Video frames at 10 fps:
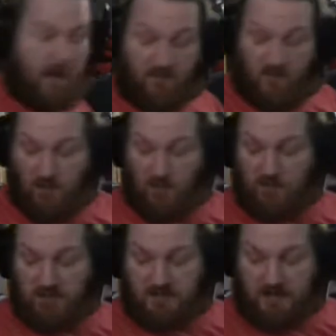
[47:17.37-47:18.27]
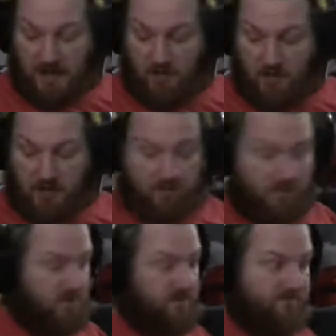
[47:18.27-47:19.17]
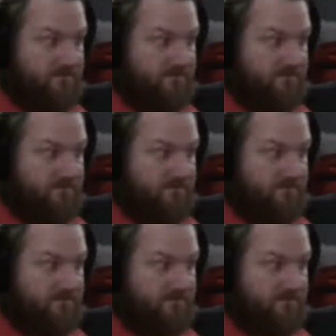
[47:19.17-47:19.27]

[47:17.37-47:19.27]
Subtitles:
have an emergency stop button, but